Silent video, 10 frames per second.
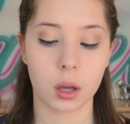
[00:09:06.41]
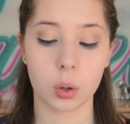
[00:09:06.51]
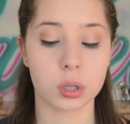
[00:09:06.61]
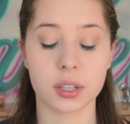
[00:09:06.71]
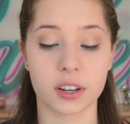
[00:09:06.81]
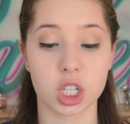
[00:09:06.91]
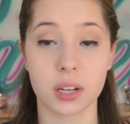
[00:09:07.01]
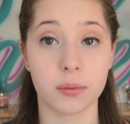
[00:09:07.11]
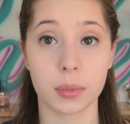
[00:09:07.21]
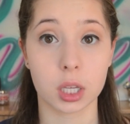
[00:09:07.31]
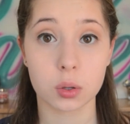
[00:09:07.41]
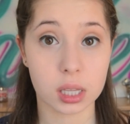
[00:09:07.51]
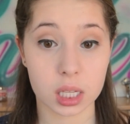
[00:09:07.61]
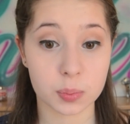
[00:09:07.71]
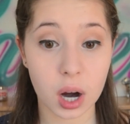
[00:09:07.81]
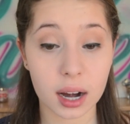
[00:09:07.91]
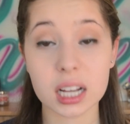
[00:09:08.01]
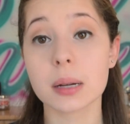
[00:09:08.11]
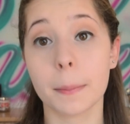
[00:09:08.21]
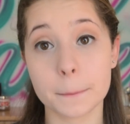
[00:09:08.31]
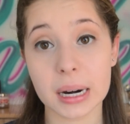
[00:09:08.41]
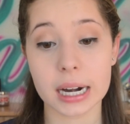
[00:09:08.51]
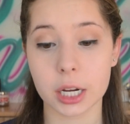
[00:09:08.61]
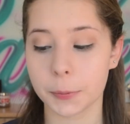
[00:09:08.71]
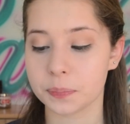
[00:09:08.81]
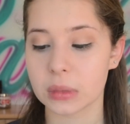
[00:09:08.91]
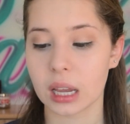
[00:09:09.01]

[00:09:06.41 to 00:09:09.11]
Who knows if I should even be using this product. But I do.